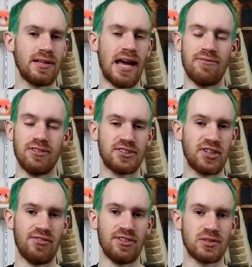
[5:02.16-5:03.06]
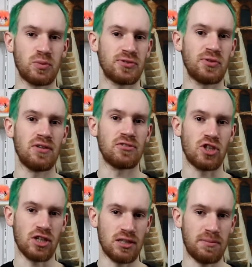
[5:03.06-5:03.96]
Every surface was full of
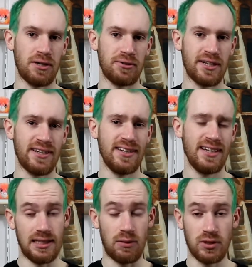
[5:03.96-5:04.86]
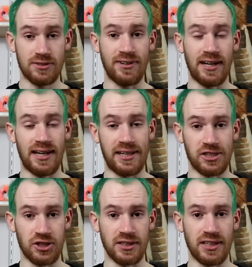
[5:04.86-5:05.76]
chocolate powder. That was fun, I
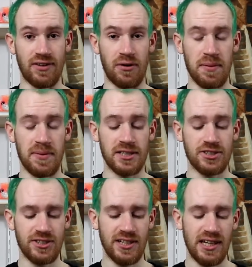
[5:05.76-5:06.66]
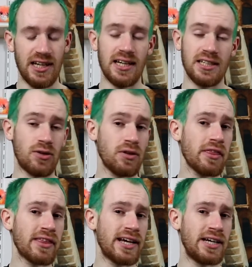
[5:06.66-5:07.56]
enjoyed that very much. The only
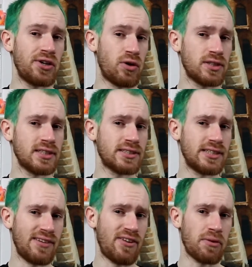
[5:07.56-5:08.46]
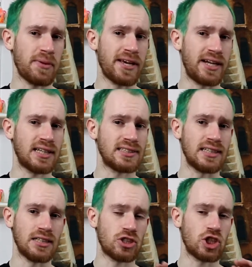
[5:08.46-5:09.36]
thing I noticed in the very beginning is
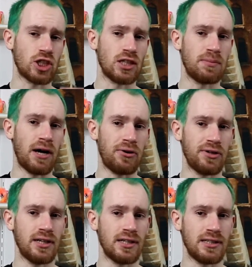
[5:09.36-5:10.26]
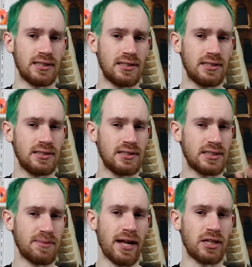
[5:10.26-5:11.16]
that the chocolate powder
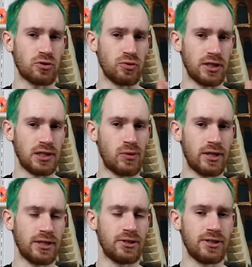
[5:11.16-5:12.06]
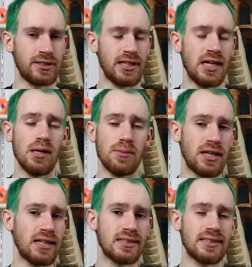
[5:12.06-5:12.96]
smelled really, really good. But
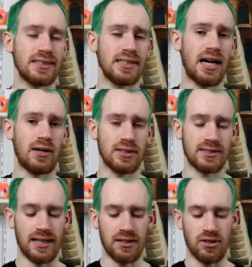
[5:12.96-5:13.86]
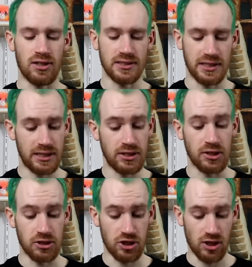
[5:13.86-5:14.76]
let's see how the scent does in the
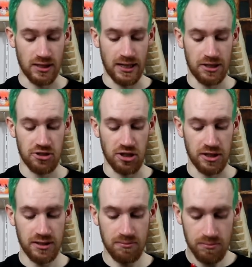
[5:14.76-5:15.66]
hot chocolate actually.